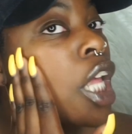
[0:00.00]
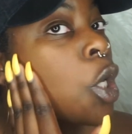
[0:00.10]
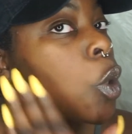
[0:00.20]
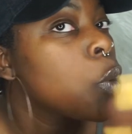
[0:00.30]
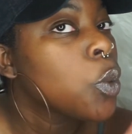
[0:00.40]
like
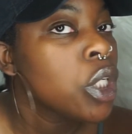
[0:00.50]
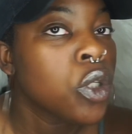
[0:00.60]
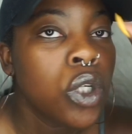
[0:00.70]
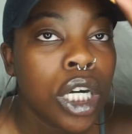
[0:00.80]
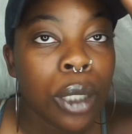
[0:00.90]

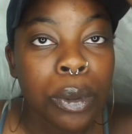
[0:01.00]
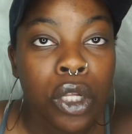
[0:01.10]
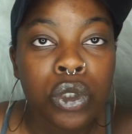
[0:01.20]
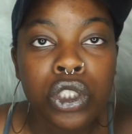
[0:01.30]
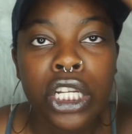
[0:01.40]
real up
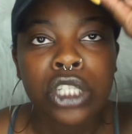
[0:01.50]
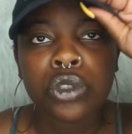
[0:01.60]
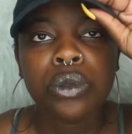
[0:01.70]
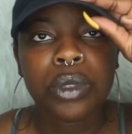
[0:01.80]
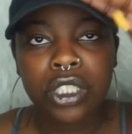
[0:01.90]
close,
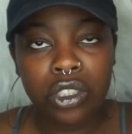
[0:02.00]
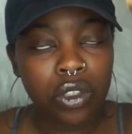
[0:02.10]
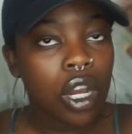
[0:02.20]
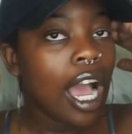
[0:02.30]
natural, personal.